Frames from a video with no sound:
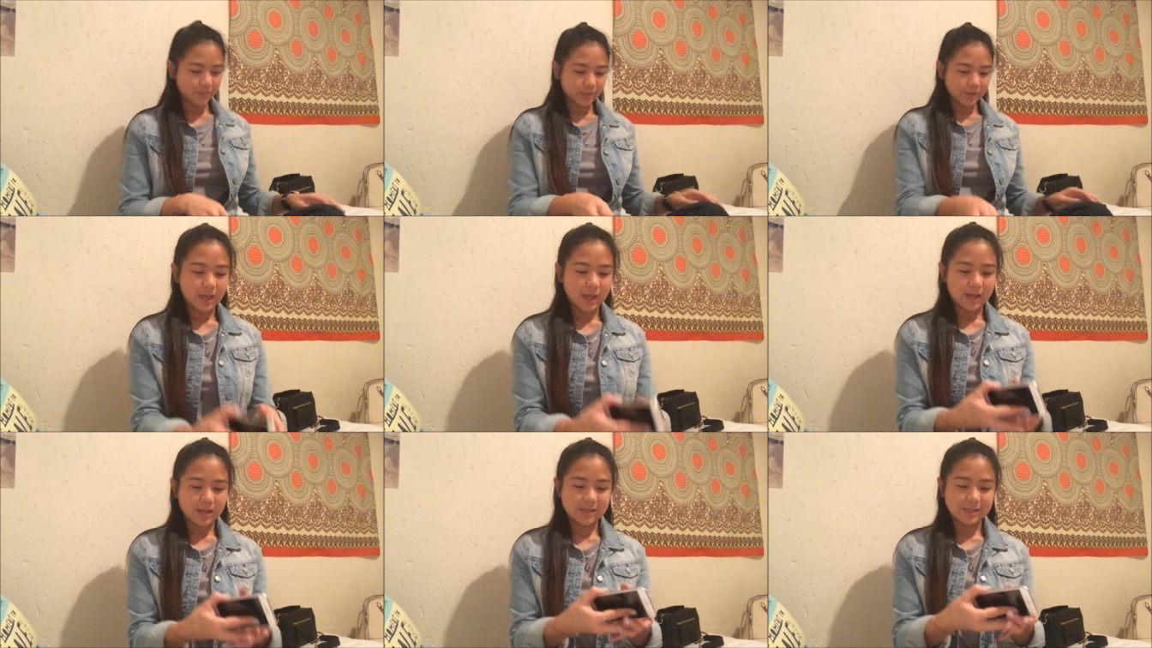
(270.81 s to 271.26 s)

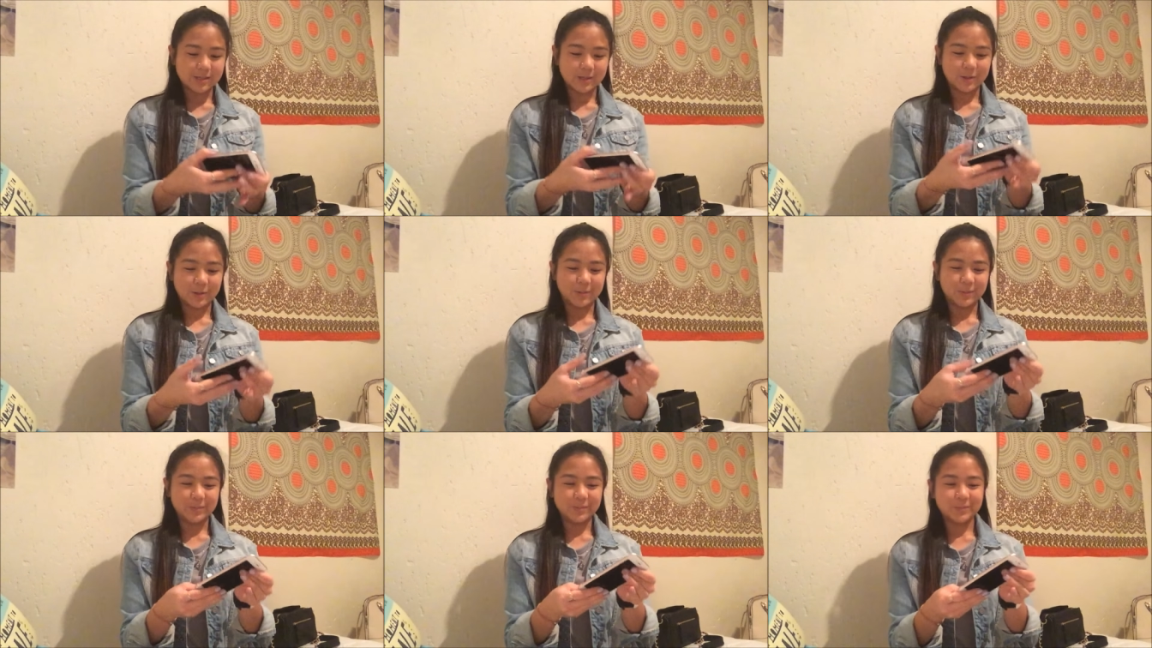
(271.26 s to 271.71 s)
Okay,
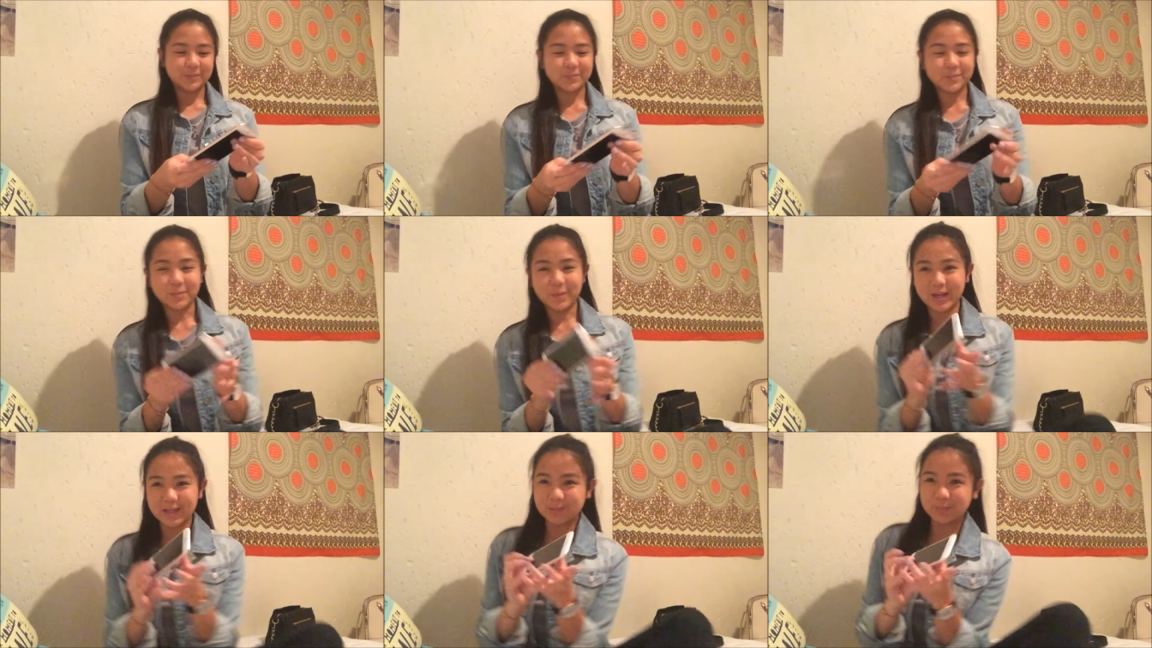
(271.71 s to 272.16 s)
so
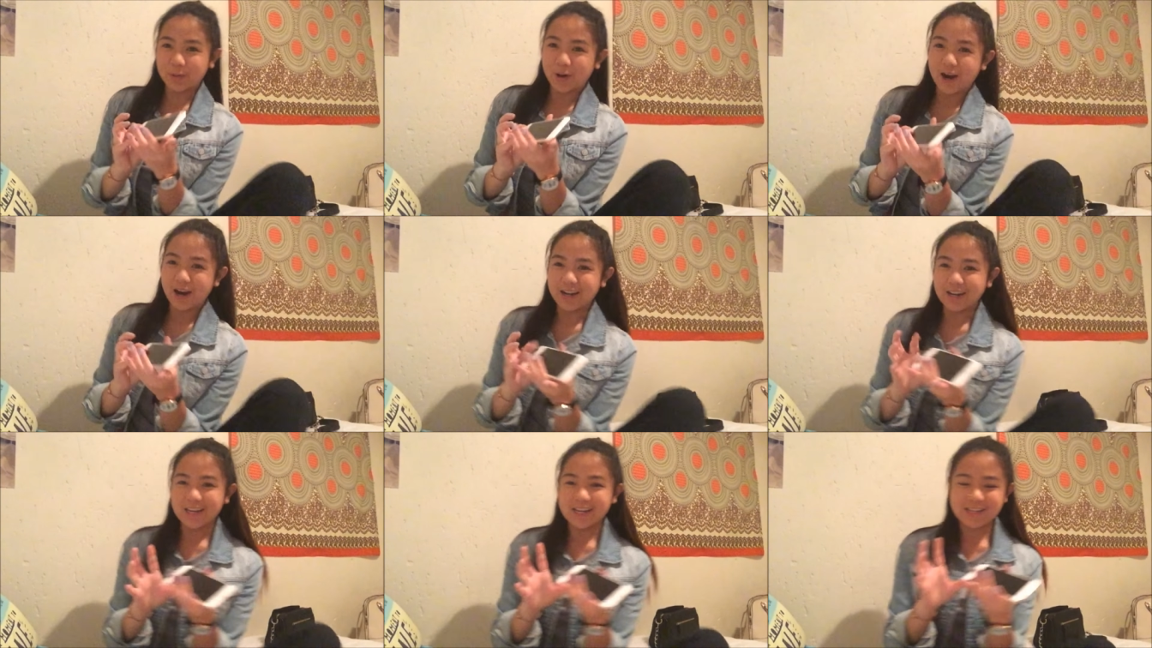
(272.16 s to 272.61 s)
best
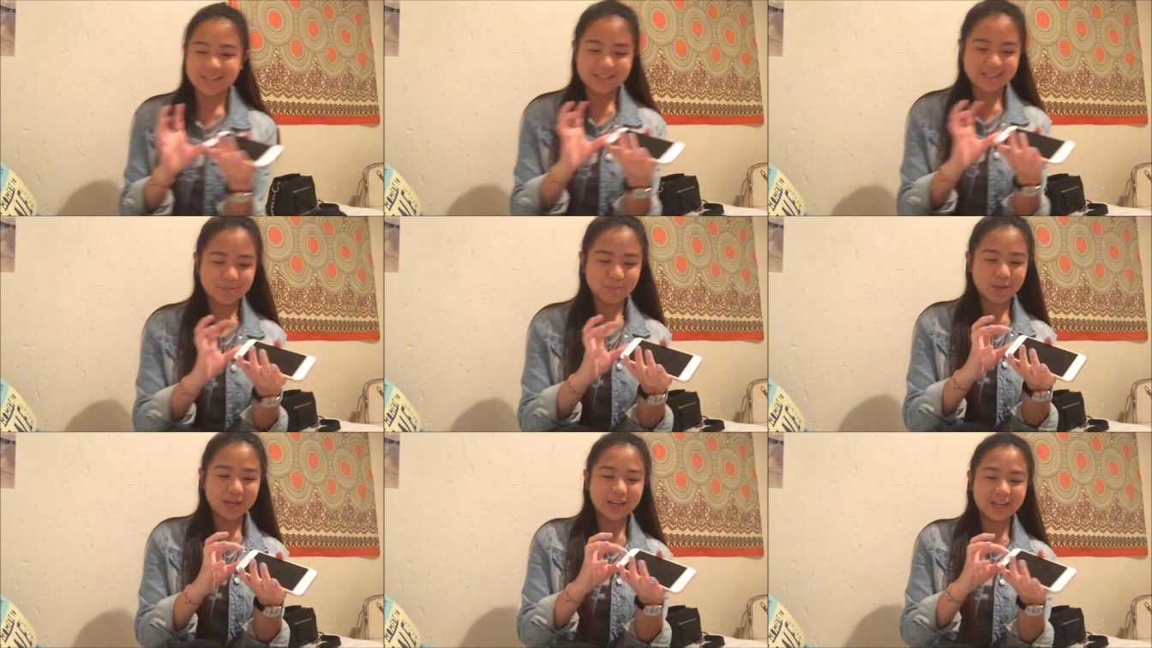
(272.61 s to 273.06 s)
part
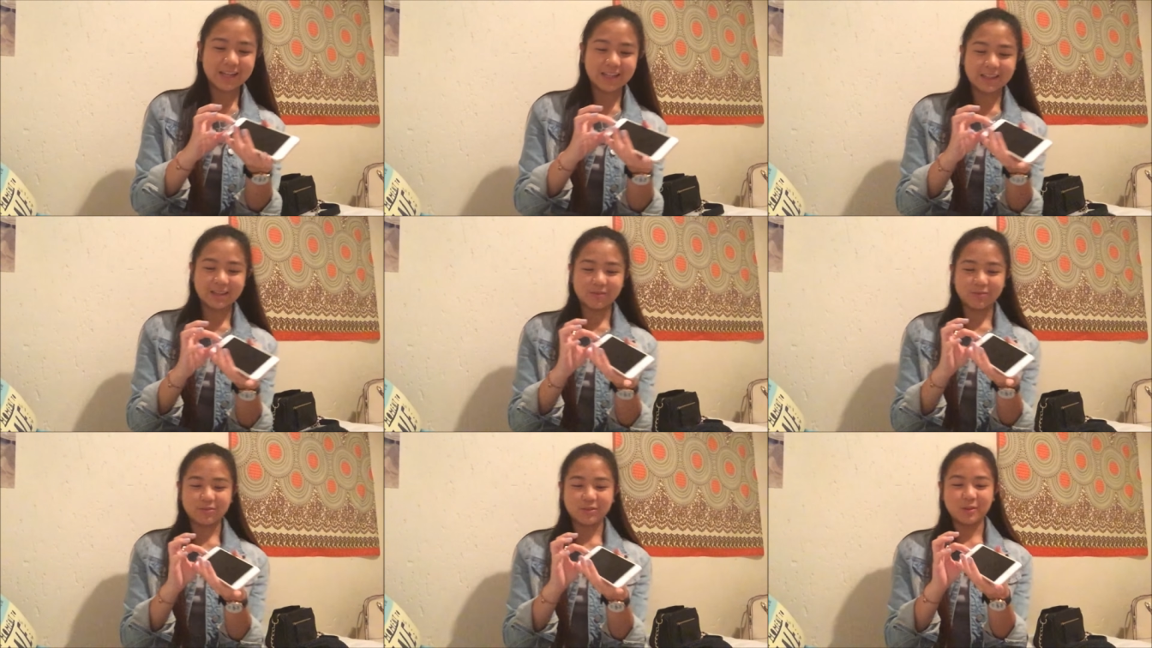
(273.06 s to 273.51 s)
is
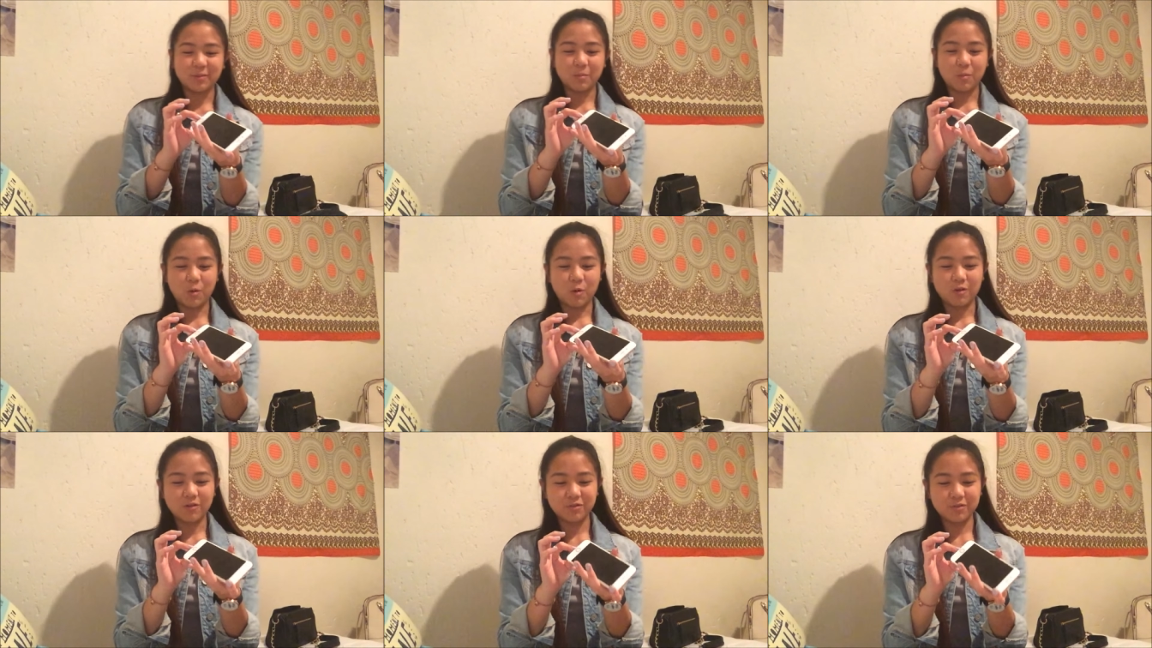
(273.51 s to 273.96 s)
peeling the foam
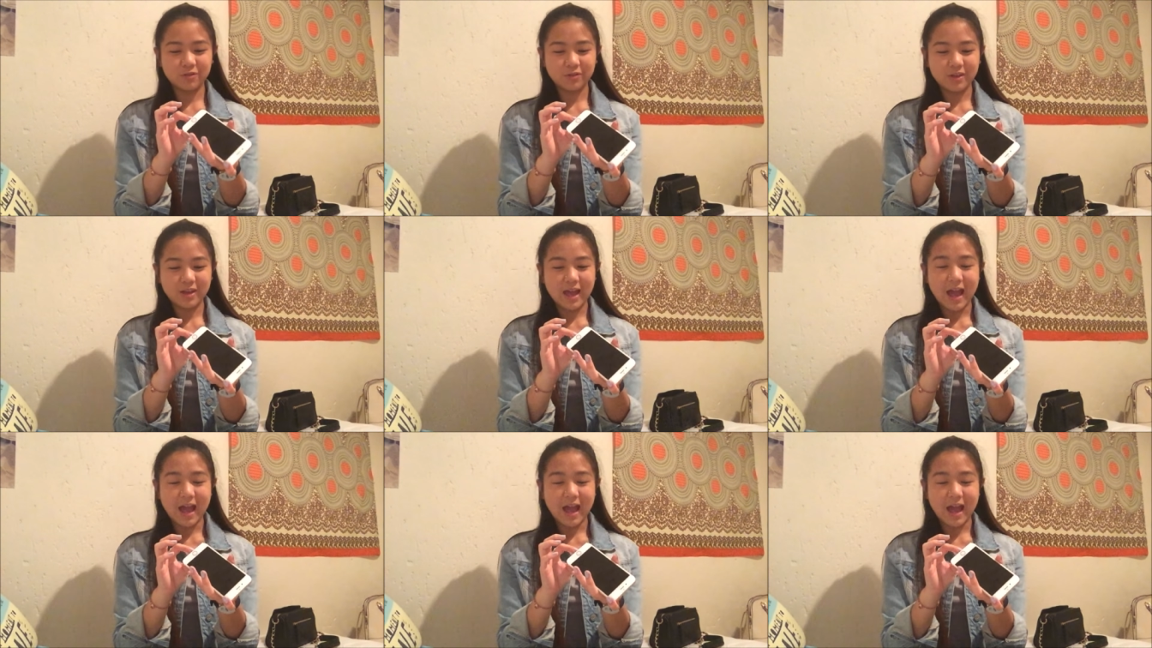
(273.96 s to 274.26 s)
off.